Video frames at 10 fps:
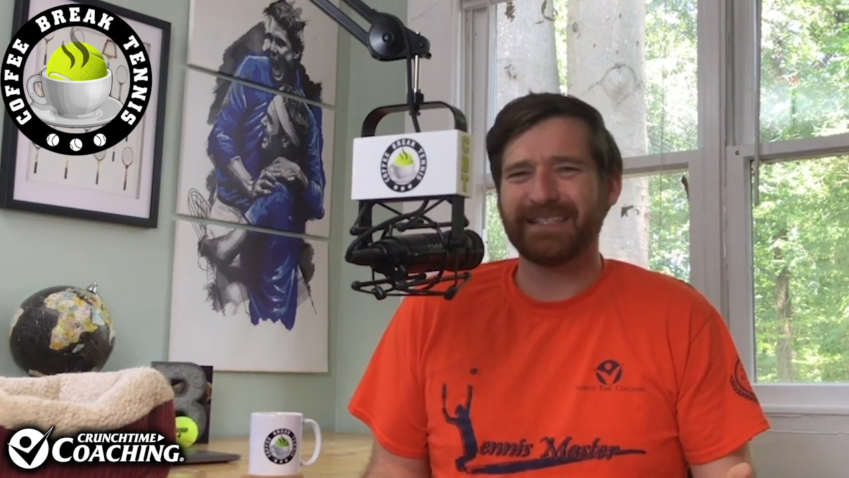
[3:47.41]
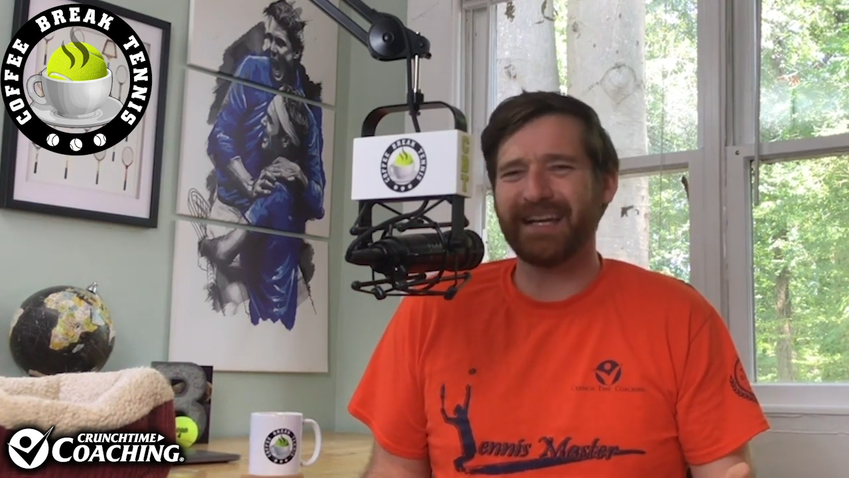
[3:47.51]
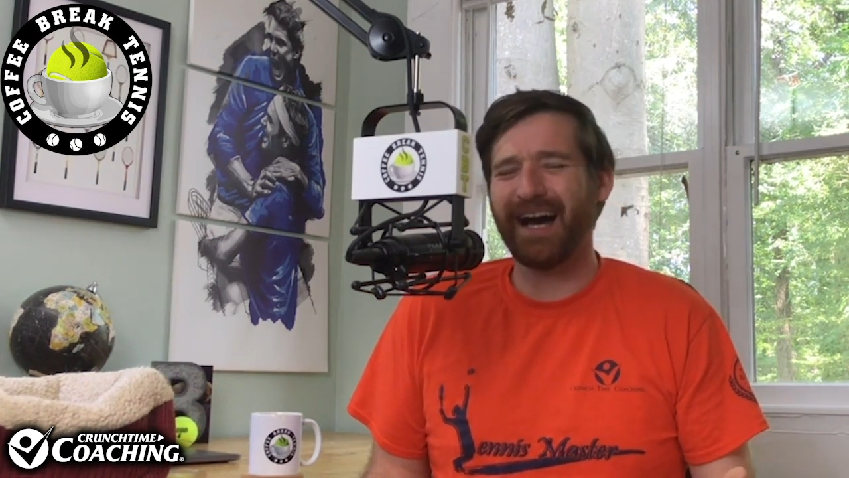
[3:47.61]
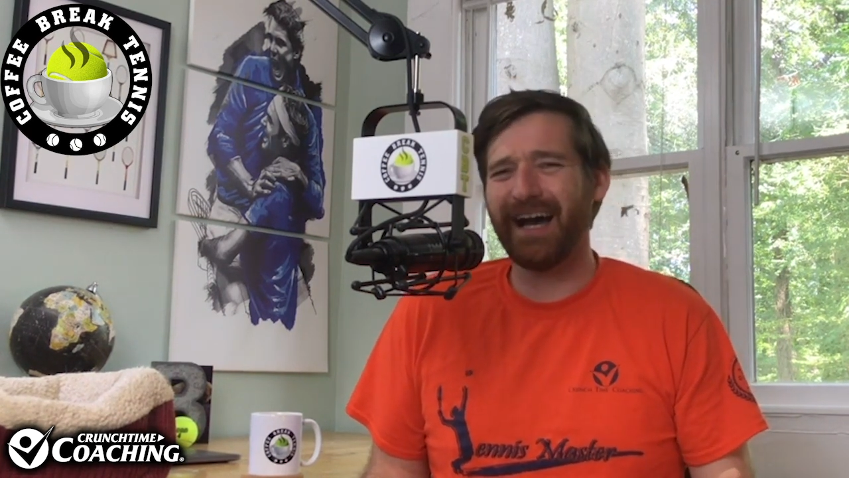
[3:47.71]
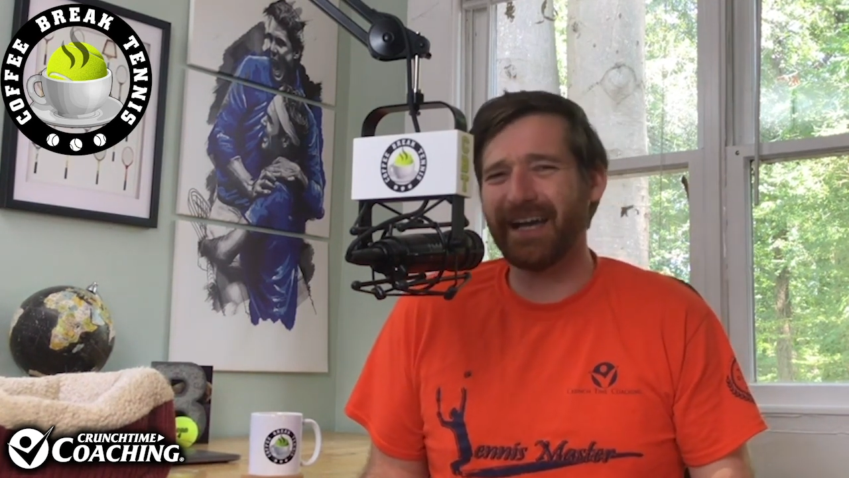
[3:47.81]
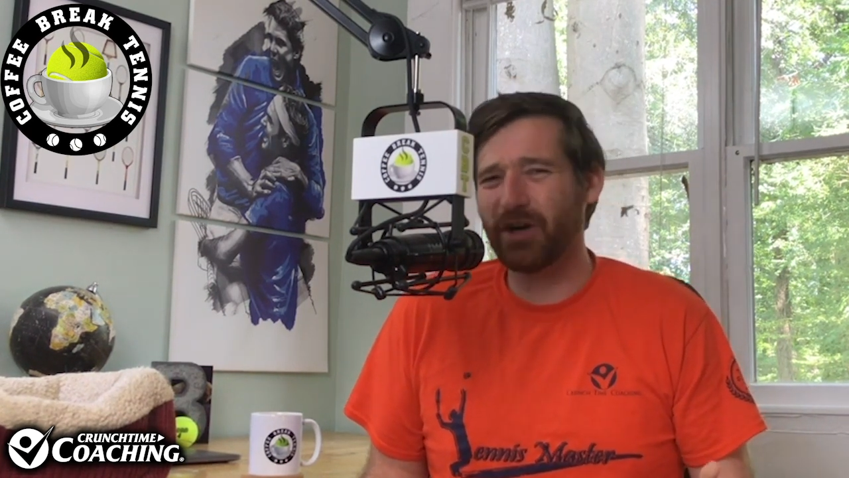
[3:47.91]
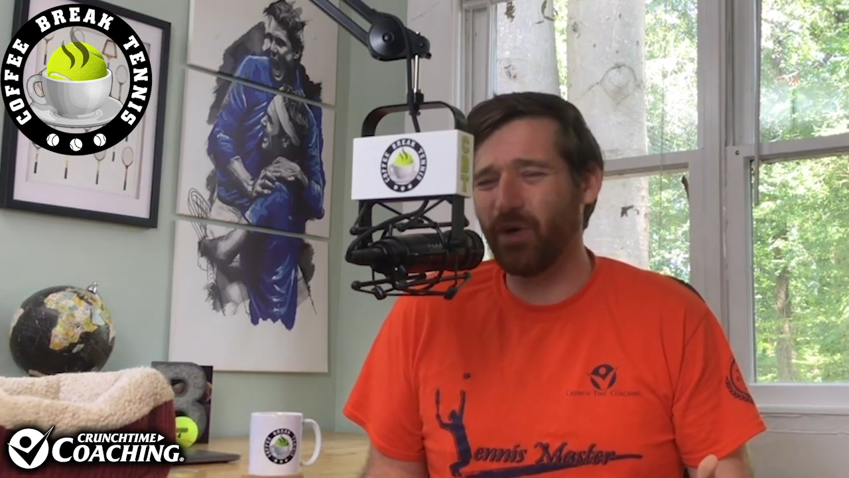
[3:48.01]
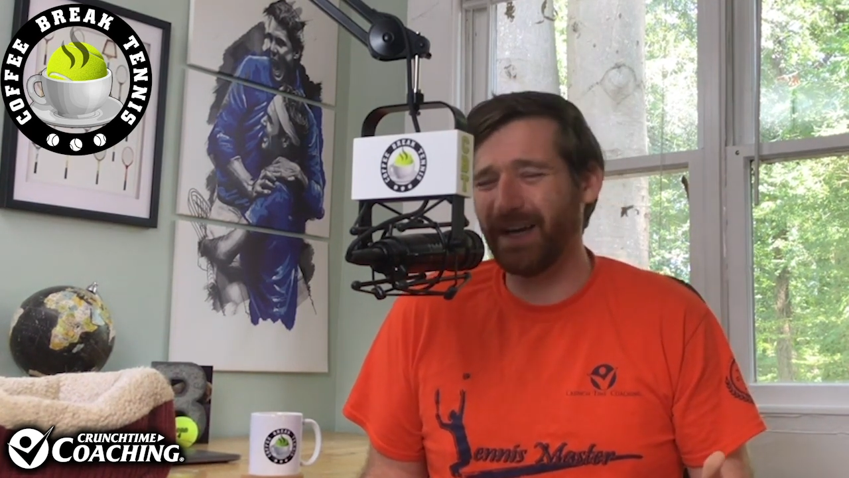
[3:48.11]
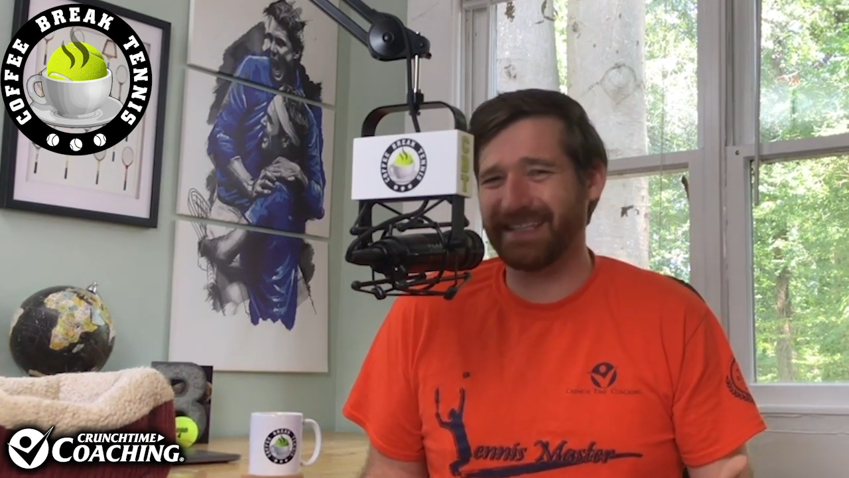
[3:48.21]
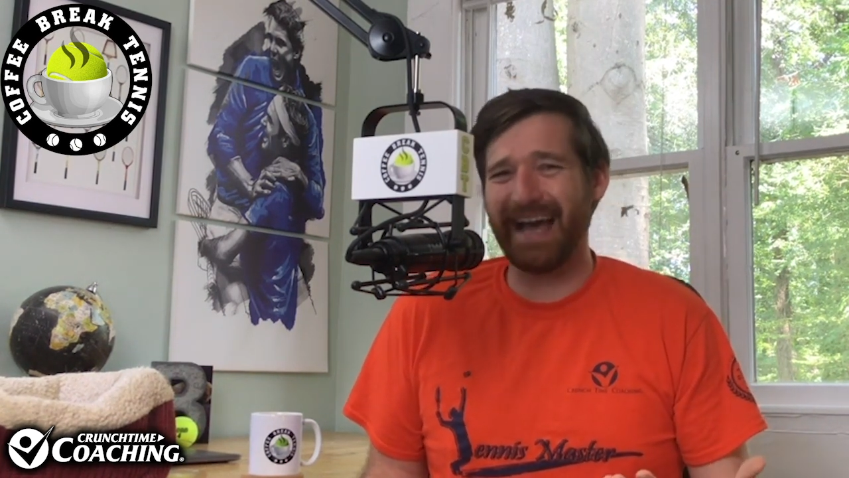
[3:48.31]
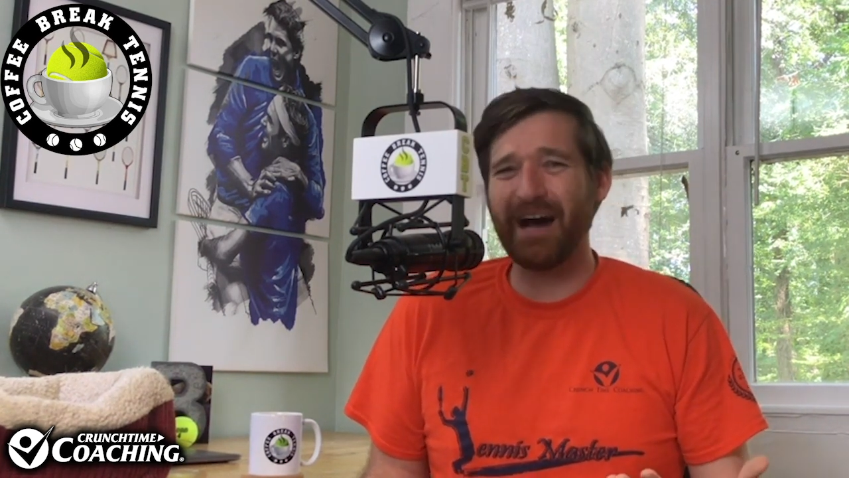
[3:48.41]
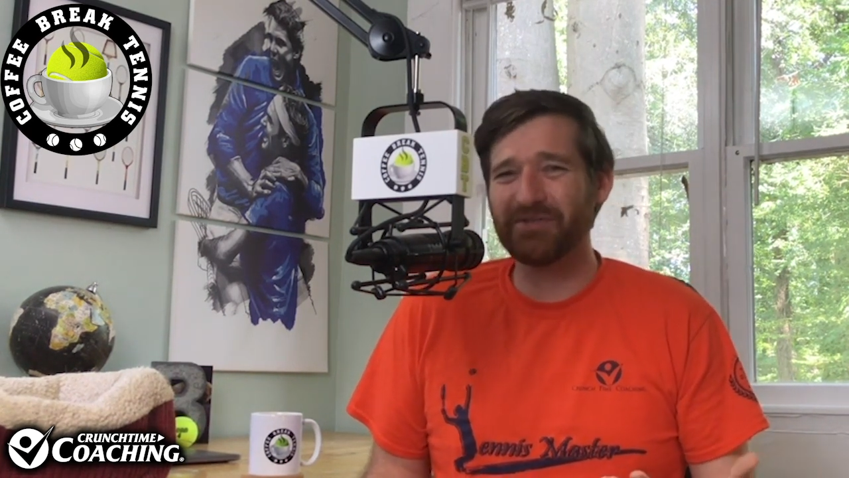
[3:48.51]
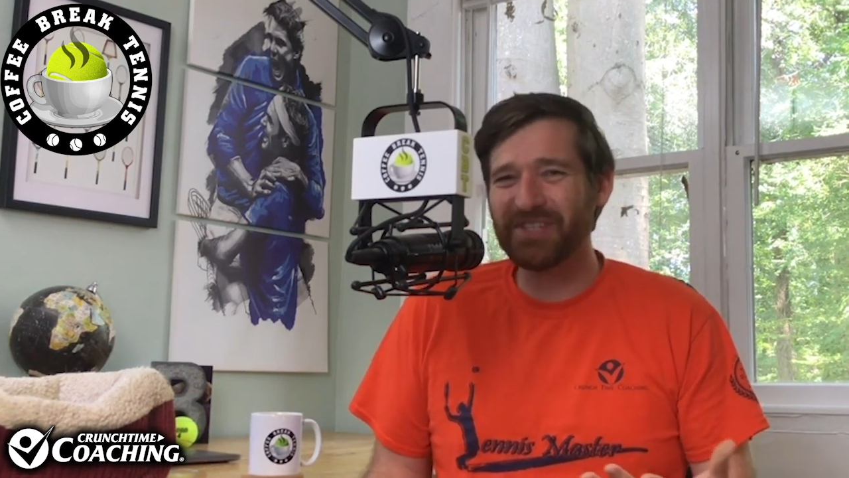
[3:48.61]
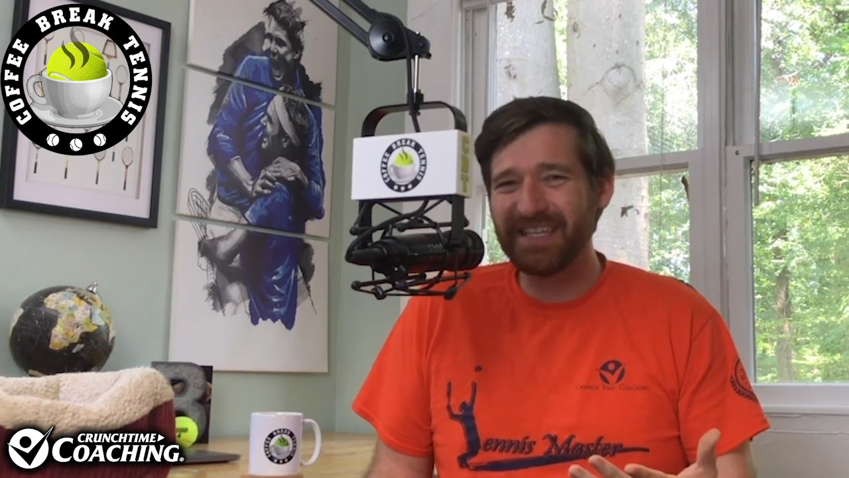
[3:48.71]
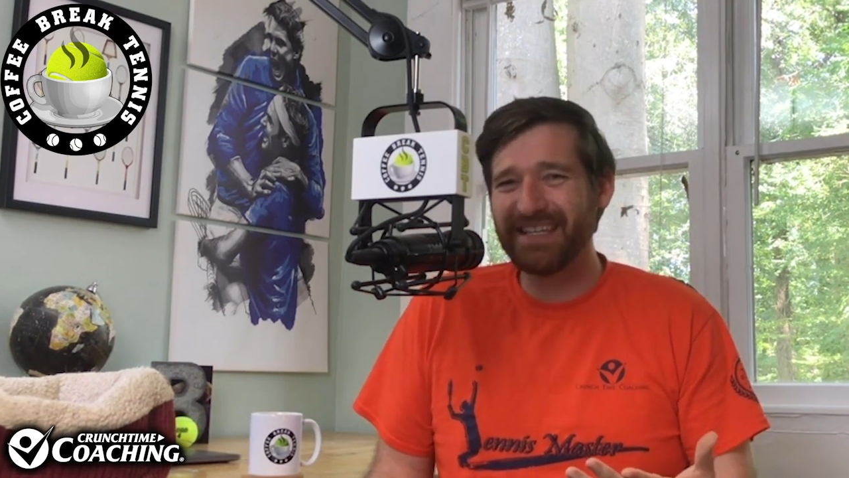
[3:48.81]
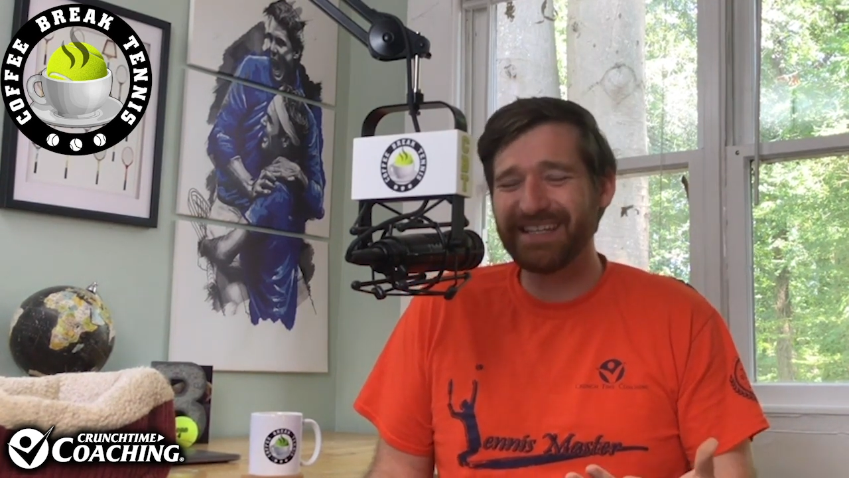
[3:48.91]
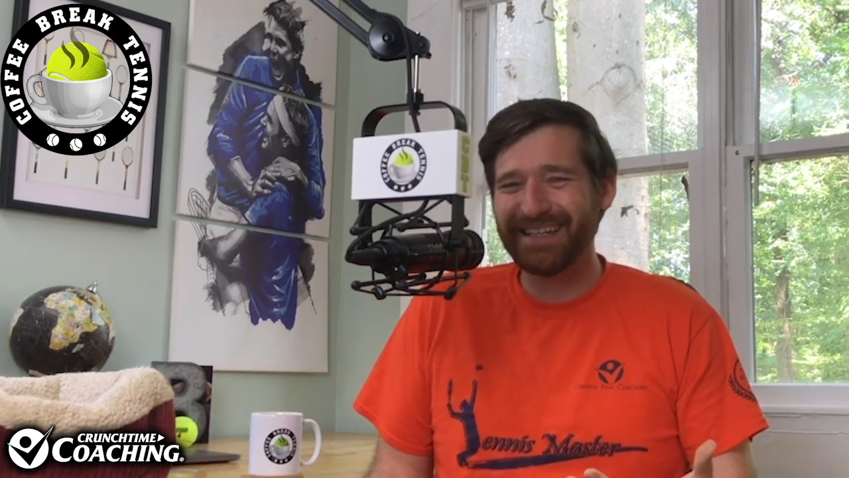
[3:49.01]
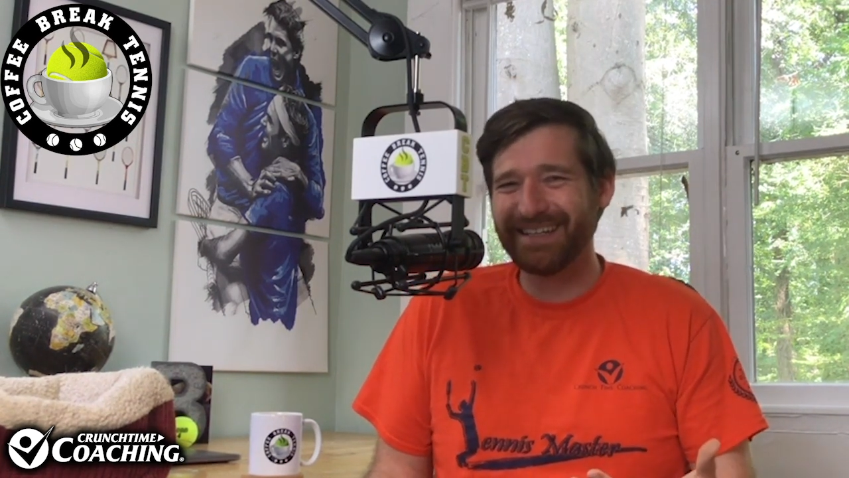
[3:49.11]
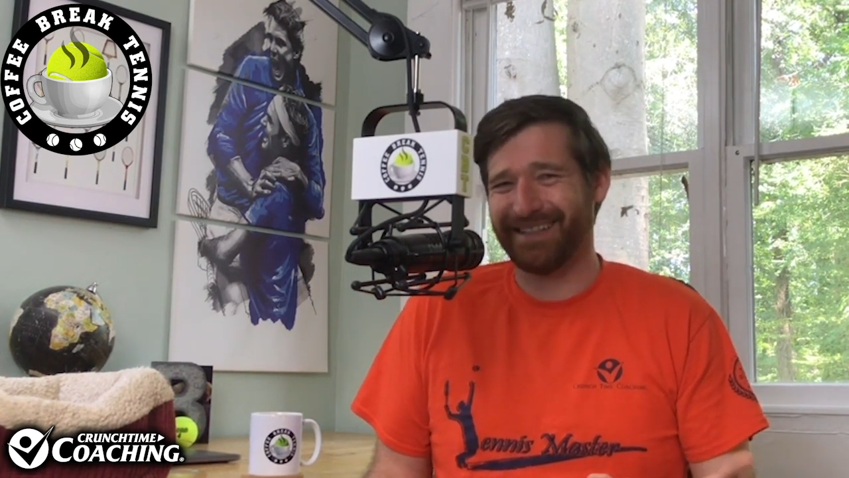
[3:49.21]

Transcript: Ty Kwiatkowski,